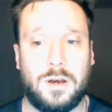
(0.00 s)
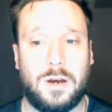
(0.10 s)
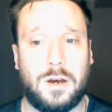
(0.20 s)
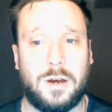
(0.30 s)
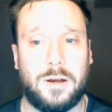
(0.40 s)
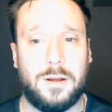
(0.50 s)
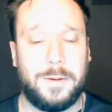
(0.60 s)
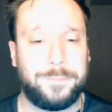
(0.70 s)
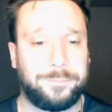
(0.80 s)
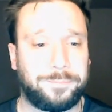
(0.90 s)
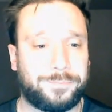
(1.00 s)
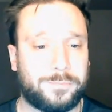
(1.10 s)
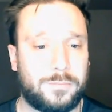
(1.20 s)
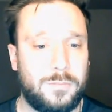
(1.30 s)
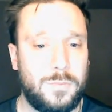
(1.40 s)
Uh,
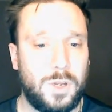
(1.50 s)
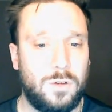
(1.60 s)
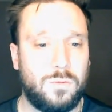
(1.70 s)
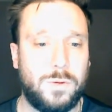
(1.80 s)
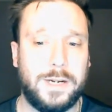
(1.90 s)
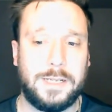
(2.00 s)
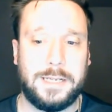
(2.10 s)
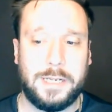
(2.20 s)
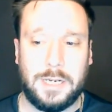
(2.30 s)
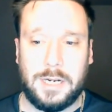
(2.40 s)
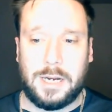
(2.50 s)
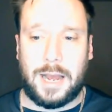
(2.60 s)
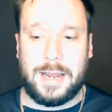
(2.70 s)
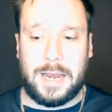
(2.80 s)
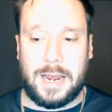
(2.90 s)
really,
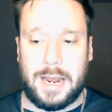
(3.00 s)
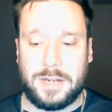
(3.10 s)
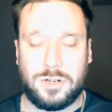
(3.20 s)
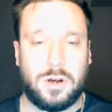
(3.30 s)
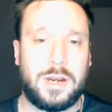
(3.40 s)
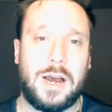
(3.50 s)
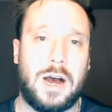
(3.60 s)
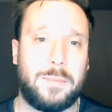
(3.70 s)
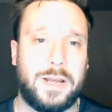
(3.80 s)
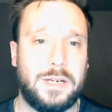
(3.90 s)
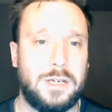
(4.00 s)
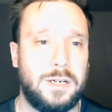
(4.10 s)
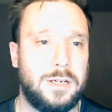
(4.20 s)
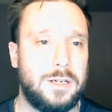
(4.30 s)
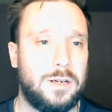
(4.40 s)
I, I saw a comment
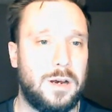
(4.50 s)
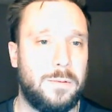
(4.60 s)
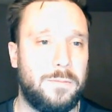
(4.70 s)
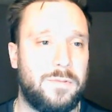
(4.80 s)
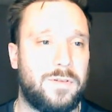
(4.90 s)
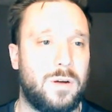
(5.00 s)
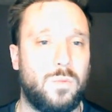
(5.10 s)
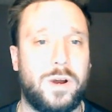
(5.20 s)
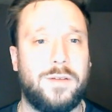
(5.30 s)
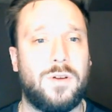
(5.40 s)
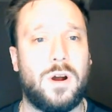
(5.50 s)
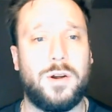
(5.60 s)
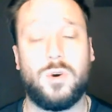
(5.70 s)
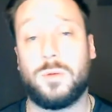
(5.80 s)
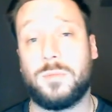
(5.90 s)
of, from one of our
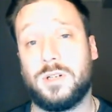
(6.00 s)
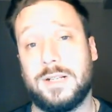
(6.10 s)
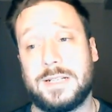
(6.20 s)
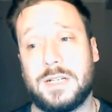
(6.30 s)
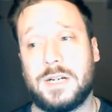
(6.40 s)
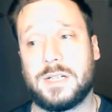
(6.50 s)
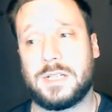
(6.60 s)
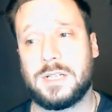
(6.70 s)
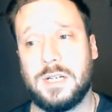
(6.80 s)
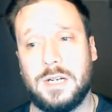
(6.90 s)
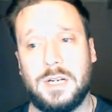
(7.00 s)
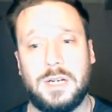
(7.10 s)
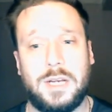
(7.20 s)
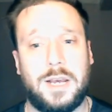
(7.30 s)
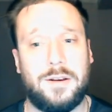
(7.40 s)
normal listeners
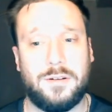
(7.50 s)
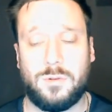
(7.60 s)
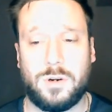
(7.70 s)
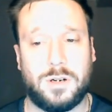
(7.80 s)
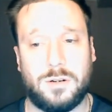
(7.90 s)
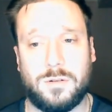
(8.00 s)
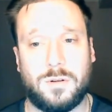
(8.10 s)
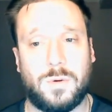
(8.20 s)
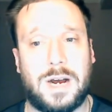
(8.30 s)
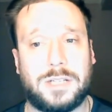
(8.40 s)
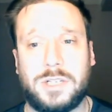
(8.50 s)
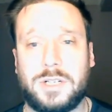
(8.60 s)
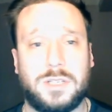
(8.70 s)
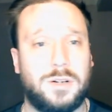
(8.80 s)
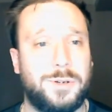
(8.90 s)
and or or
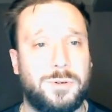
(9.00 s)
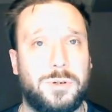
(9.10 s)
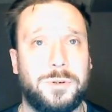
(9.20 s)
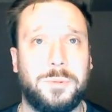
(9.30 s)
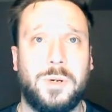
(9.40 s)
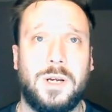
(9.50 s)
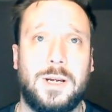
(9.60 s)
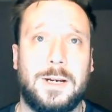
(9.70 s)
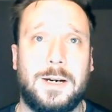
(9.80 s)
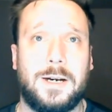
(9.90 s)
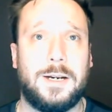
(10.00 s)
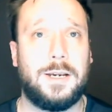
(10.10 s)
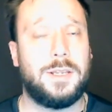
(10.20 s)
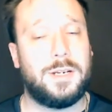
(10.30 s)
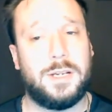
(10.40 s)
watchers on YouTube uh,
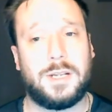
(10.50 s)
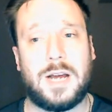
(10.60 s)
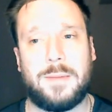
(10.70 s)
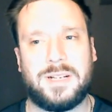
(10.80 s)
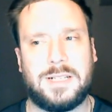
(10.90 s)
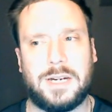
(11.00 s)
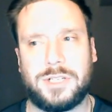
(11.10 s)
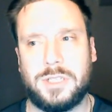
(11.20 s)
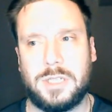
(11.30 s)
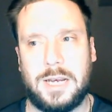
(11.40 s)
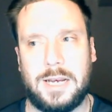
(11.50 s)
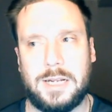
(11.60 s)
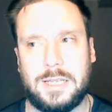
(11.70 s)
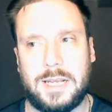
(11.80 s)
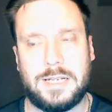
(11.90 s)
in the in the comment section,
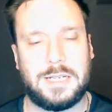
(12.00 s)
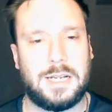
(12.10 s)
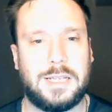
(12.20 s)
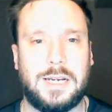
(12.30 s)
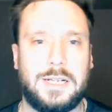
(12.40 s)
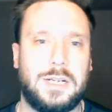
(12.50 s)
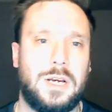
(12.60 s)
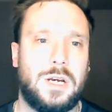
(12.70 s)
and they said that,